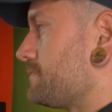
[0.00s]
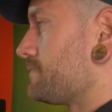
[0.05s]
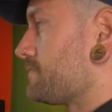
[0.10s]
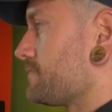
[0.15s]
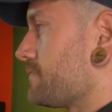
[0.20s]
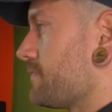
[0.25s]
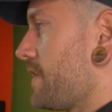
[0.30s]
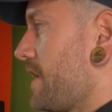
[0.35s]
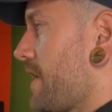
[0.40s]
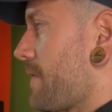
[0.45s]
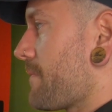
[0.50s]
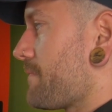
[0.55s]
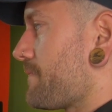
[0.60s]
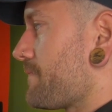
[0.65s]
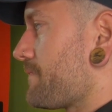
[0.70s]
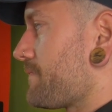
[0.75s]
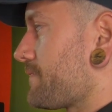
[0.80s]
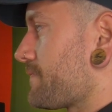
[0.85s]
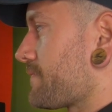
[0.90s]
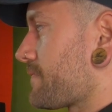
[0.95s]
Yep.
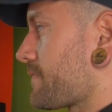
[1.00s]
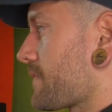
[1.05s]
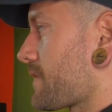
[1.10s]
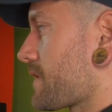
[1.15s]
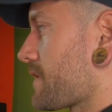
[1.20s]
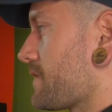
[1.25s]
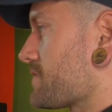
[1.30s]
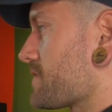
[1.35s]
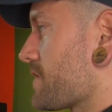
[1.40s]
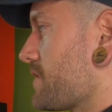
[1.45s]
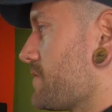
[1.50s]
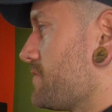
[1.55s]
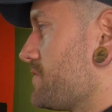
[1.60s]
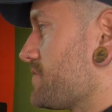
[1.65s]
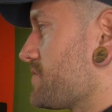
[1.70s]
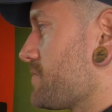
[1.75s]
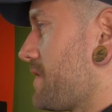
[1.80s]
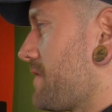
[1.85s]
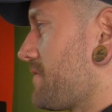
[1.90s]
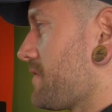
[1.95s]
So
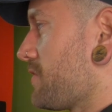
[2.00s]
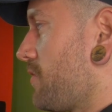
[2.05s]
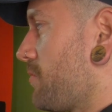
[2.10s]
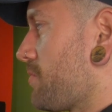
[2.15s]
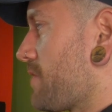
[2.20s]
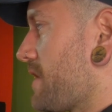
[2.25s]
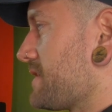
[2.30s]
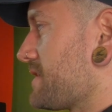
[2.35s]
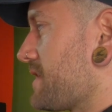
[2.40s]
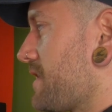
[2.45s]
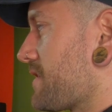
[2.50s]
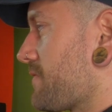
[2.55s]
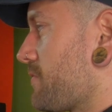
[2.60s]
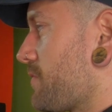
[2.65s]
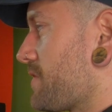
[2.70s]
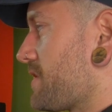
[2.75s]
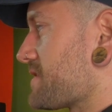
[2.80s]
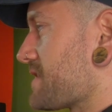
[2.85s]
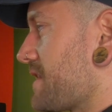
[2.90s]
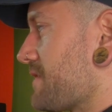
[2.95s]
should we have a little breakdown of
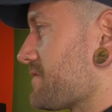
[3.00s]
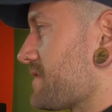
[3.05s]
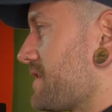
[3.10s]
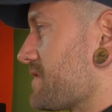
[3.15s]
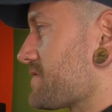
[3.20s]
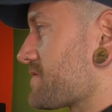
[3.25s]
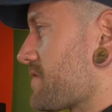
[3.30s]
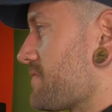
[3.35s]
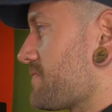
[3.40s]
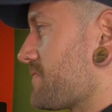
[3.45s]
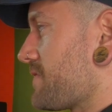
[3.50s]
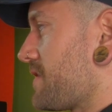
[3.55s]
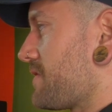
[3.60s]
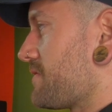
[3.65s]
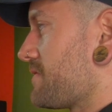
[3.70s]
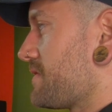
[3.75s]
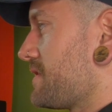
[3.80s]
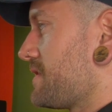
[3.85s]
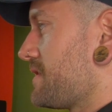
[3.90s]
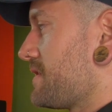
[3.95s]
what it sounds like so far?
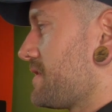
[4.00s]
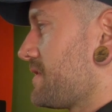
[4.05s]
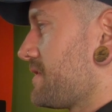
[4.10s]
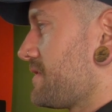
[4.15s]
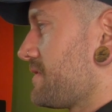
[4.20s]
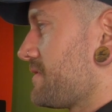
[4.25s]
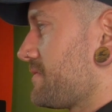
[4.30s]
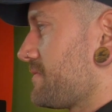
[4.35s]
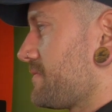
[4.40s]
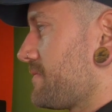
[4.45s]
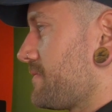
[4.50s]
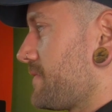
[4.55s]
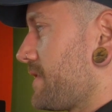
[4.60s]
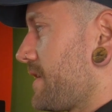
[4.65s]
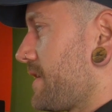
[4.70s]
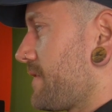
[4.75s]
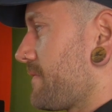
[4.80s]
Yeah.